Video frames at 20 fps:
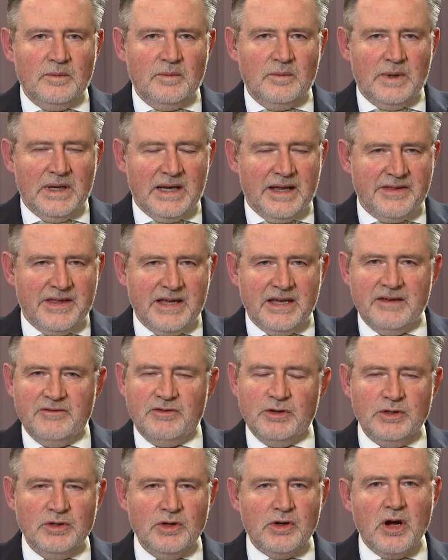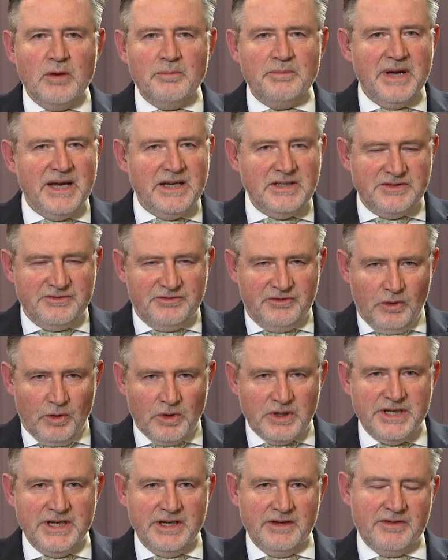Well, I think if you look on page
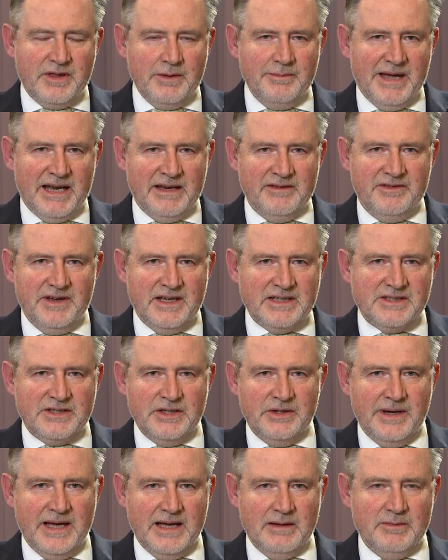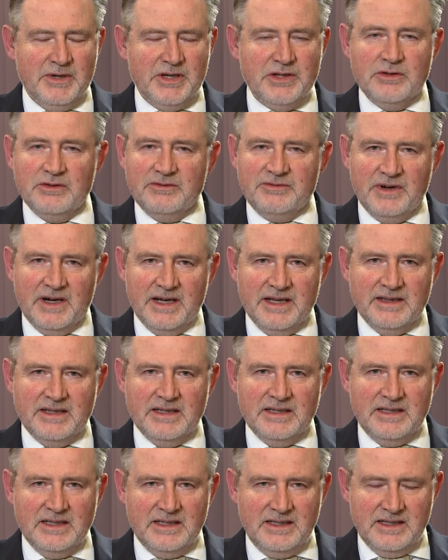40 of the manifesto, Emma, you'll find
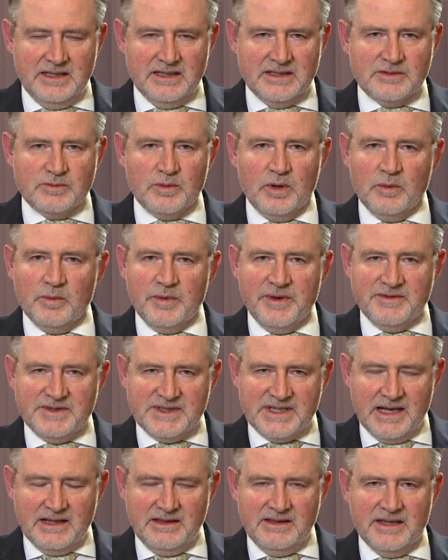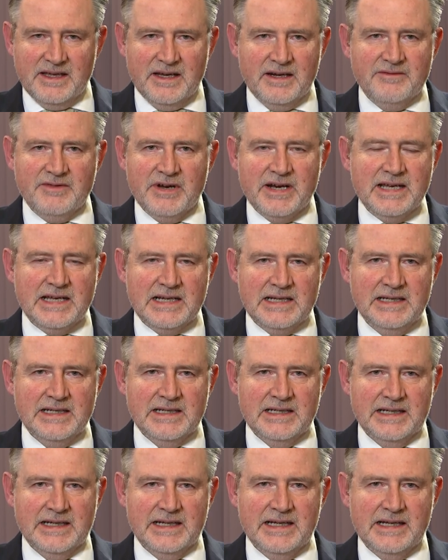that it is. What we've said there very
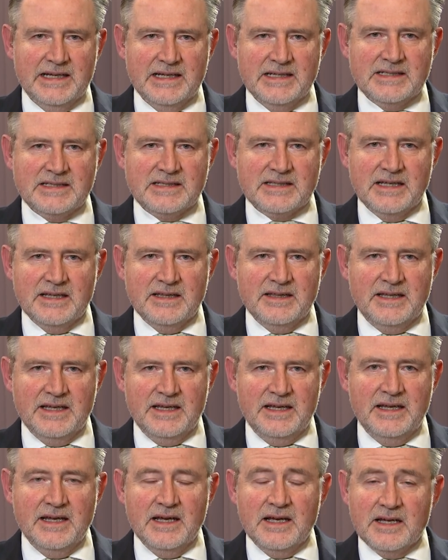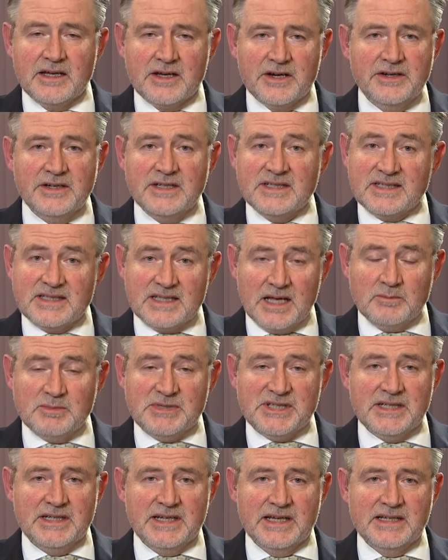clearly is that the current
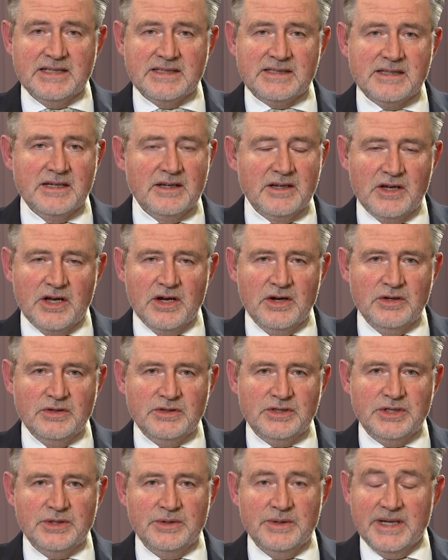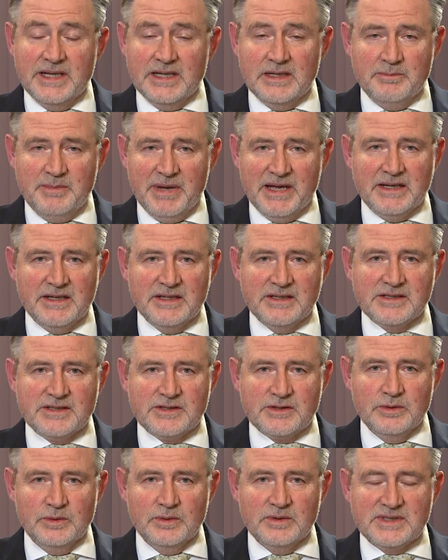subsidies that go to independent
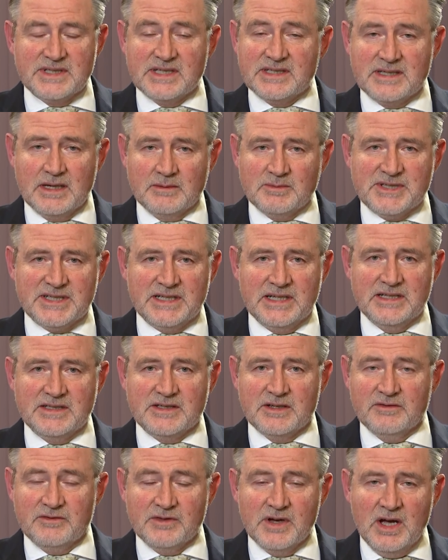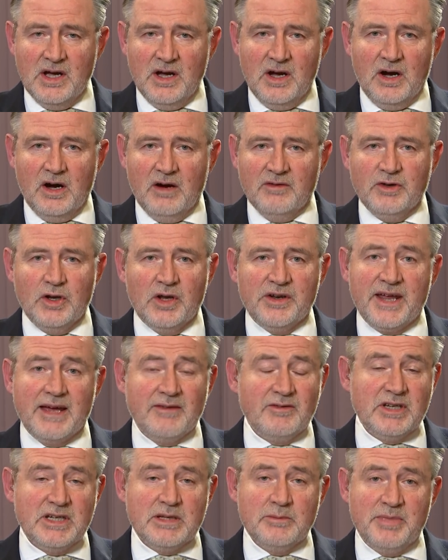schools, the subsidies of not
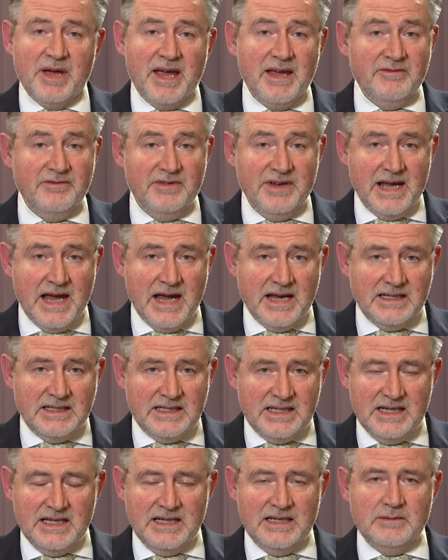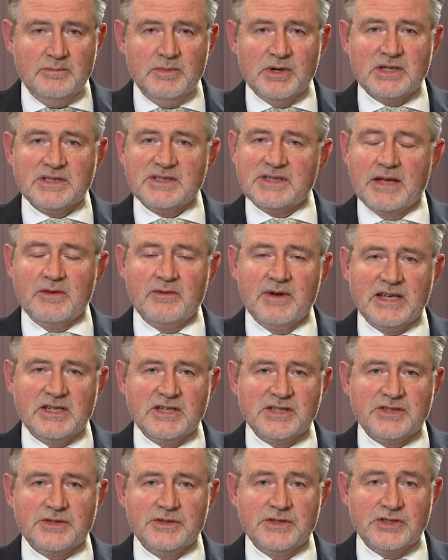having to pay VAT because they
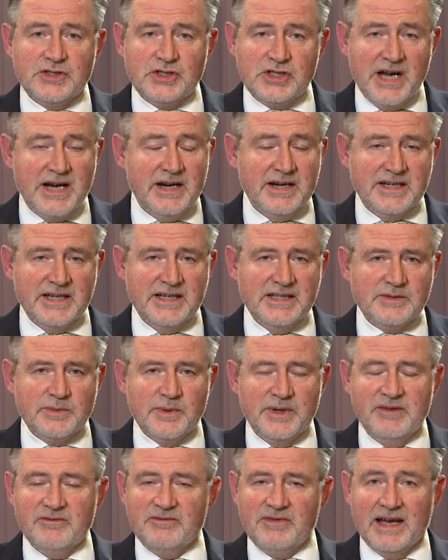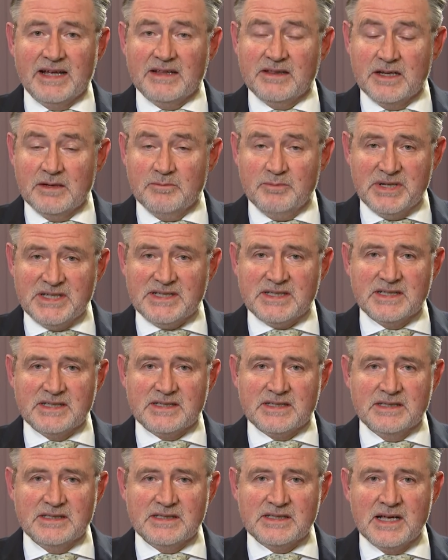register as charities when in fact they're
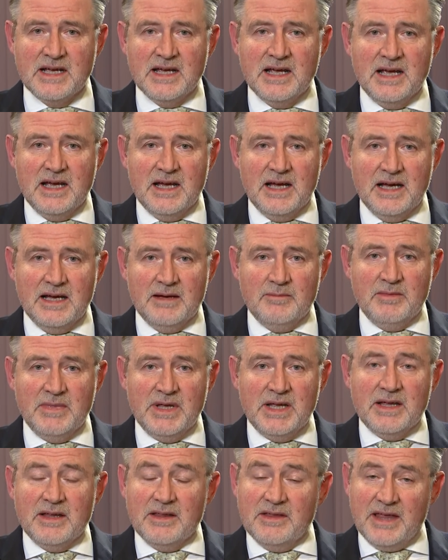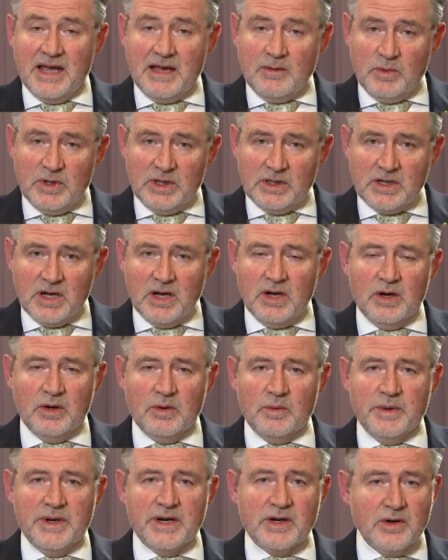businesses, they will
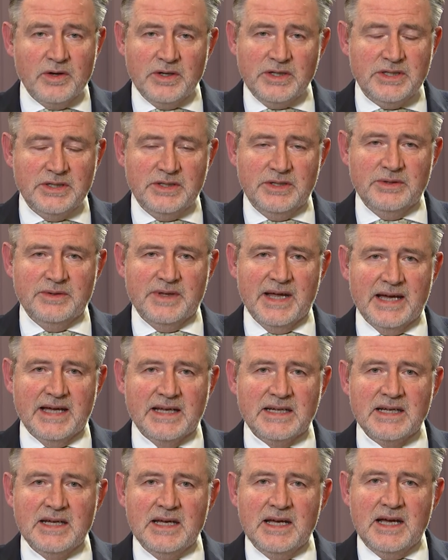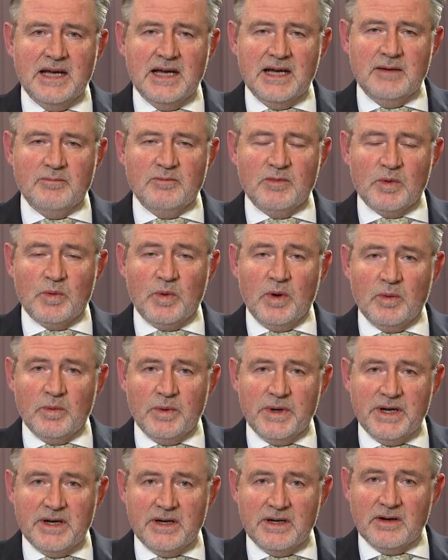go. We're going to do that. What
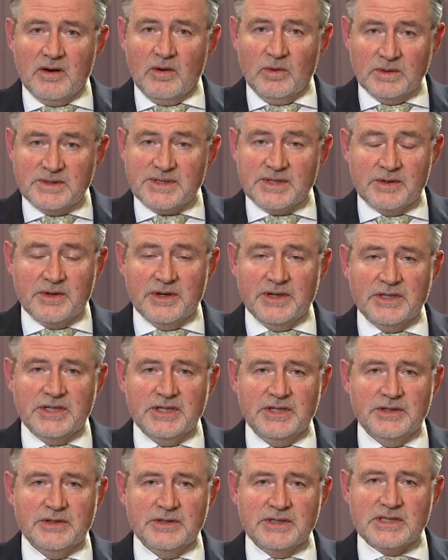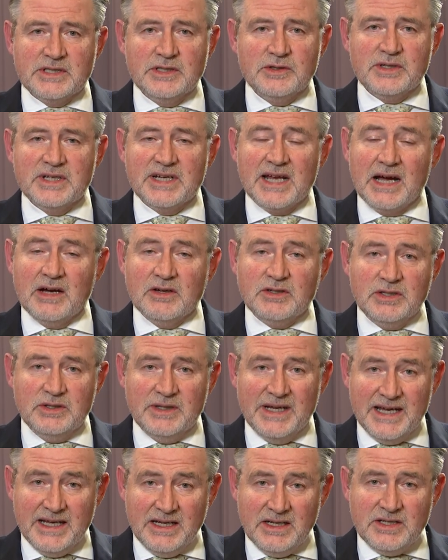we are also going to do is look at how to
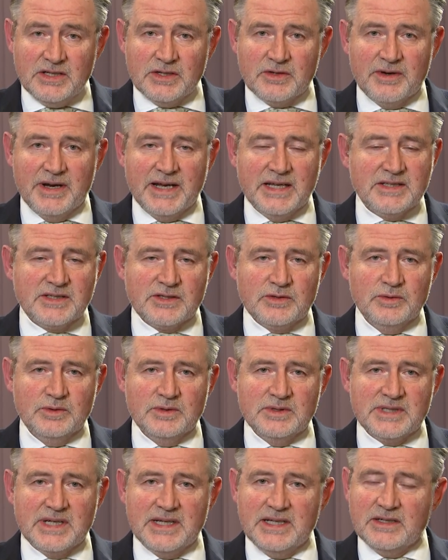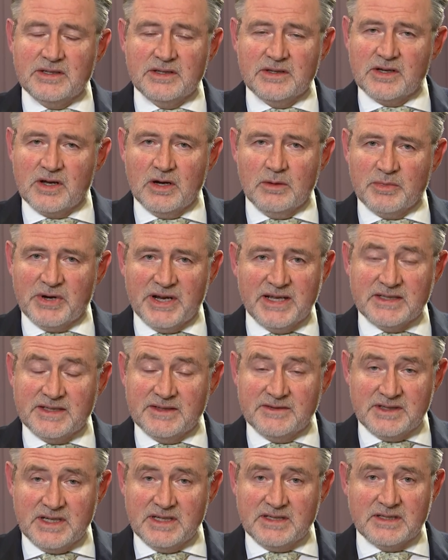integrate schools into the
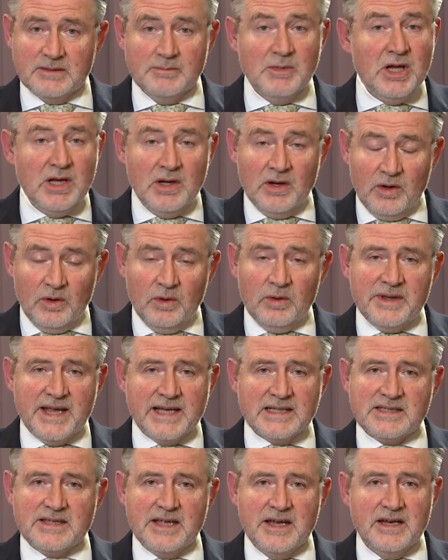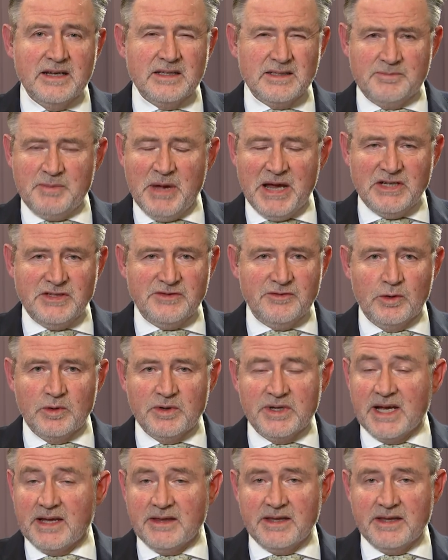comprehensive system. All that's there. It's page 40.